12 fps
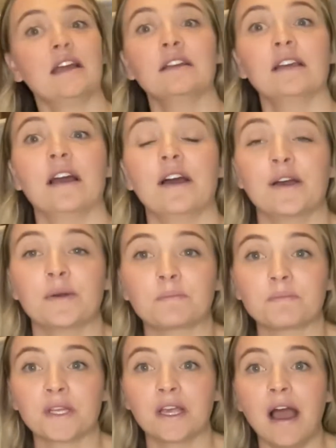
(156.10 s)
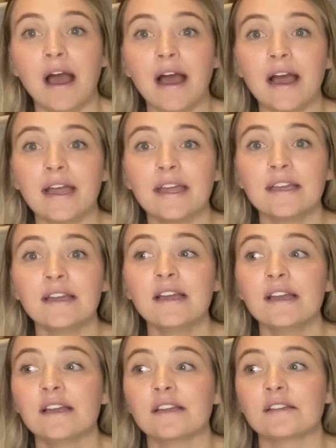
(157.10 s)
Kai
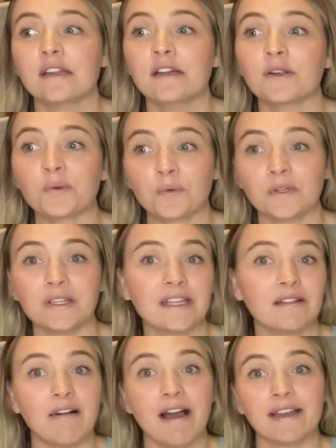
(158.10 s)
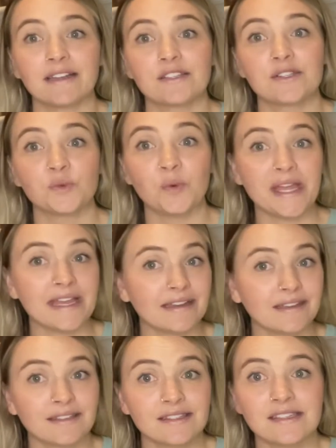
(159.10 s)
didn't really like
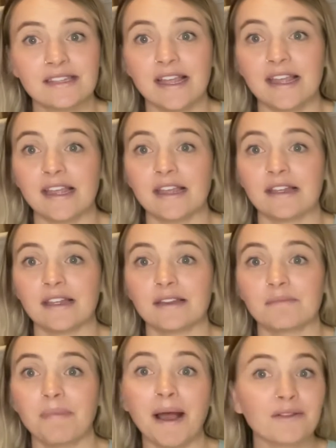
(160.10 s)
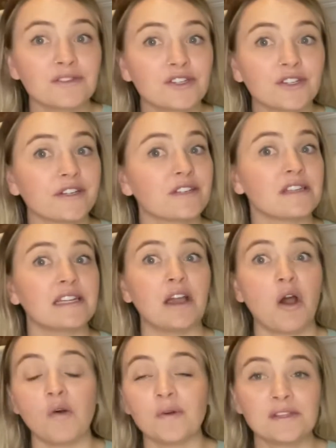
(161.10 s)
swings and bouncers, and he
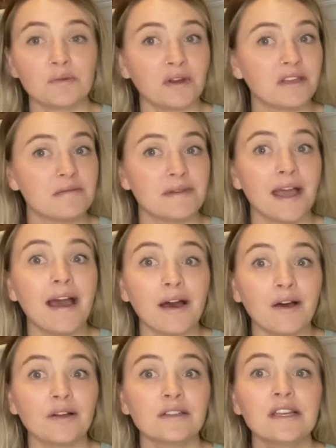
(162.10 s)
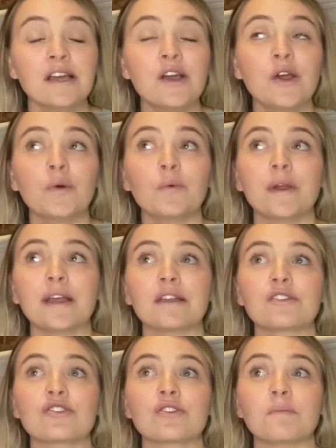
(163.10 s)
always wanted to be held,
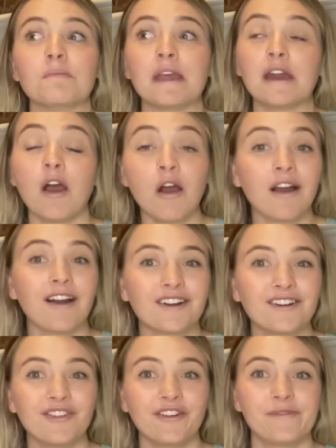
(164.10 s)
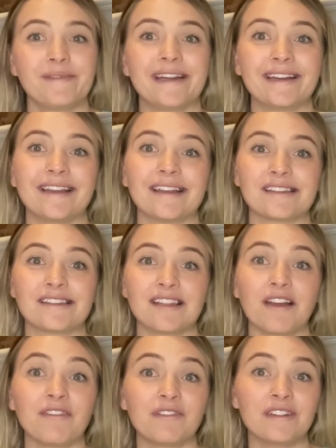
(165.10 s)
which made it hard for me to get
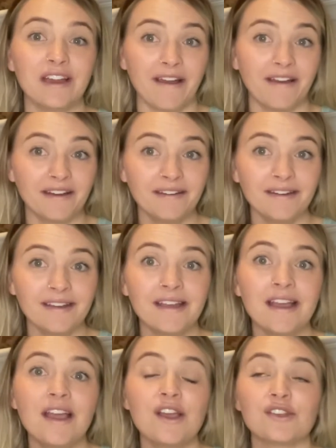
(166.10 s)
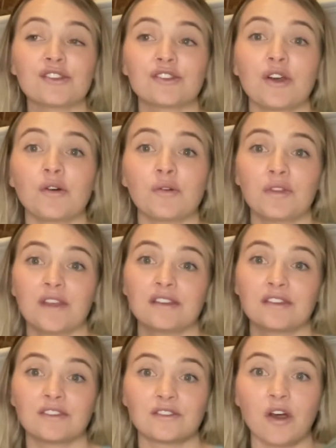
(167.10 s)
stuff done. So this
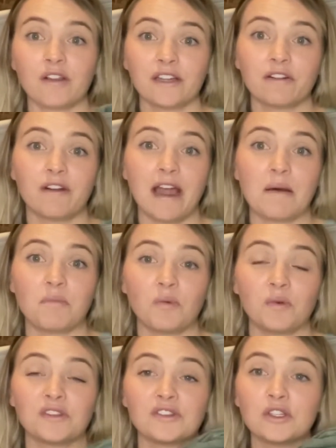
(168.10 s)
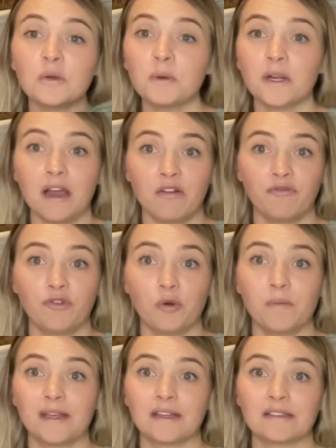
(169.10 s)
Solly wrap was super helpful
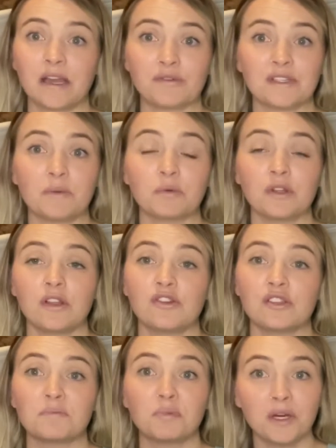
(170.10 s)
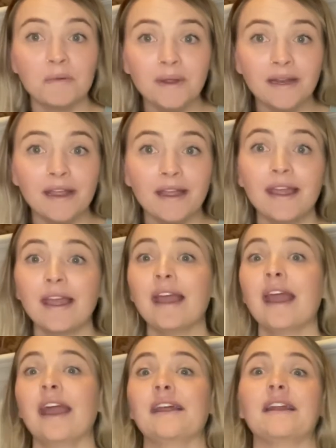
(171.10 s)
because I was able to just put him in it
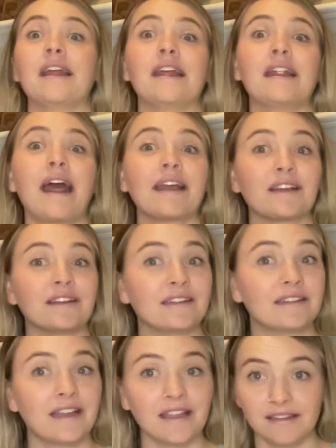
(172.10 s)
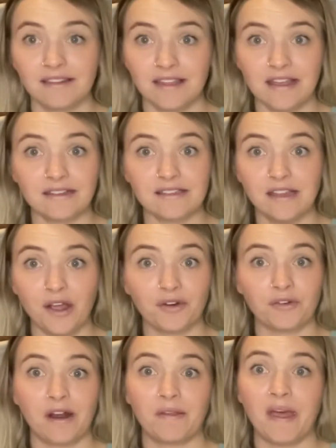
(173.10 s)
and then I could get things done
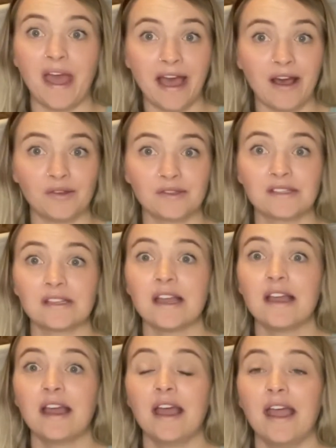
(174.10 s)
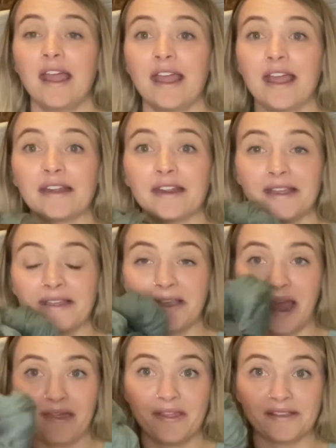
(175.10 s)
around the house. And
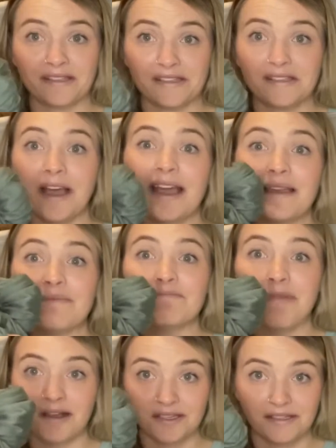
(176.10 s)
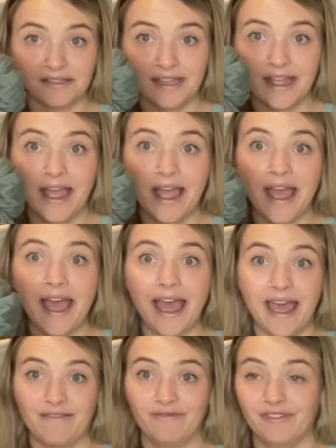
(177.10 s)
yeah, this is a must have.
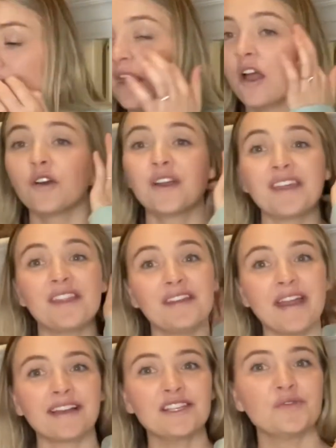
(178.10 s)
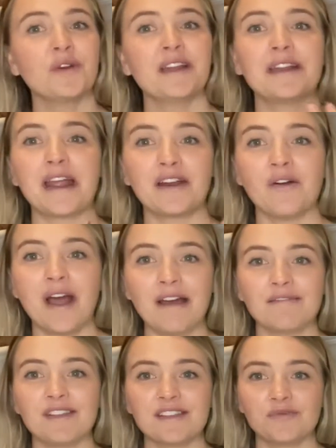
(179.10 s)
Okay, the next one, and I don't
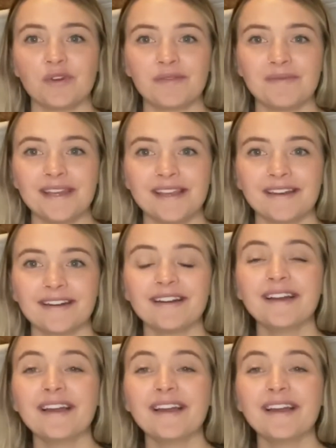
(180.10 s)
have this with me here,